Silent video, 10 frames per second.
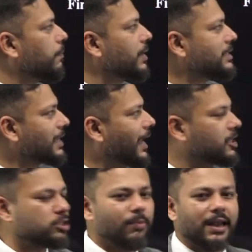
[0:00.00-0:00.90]
plus
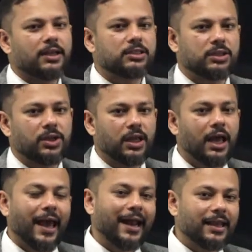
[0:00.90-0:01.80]
x minus 3,
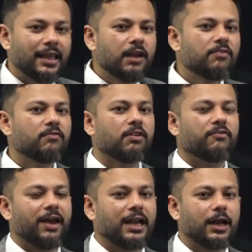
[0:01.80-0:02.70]
and then we will
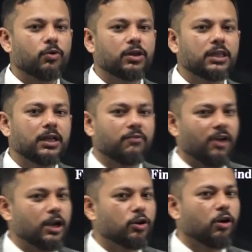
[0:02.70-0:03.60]
find out the
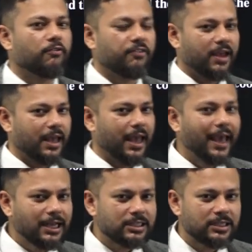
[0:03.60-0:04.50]
value of
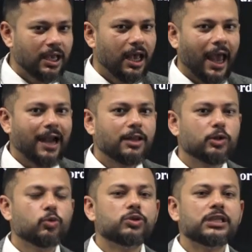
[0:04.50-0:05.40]
x, and
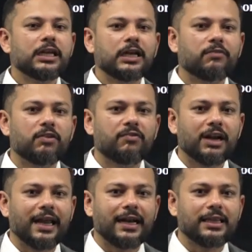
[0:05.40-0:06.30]
using it we
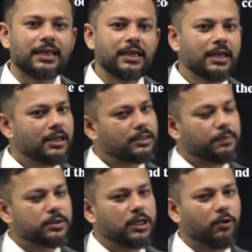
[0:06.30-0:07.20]
will get the
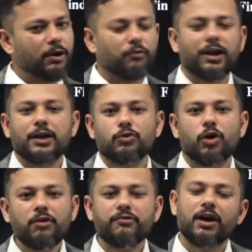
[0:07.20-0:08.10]
subsequent value
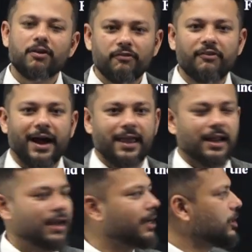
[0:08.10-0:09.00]
of y.
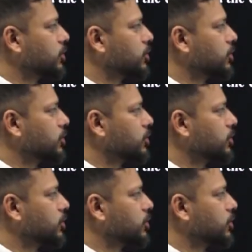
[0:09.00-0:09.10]
Let us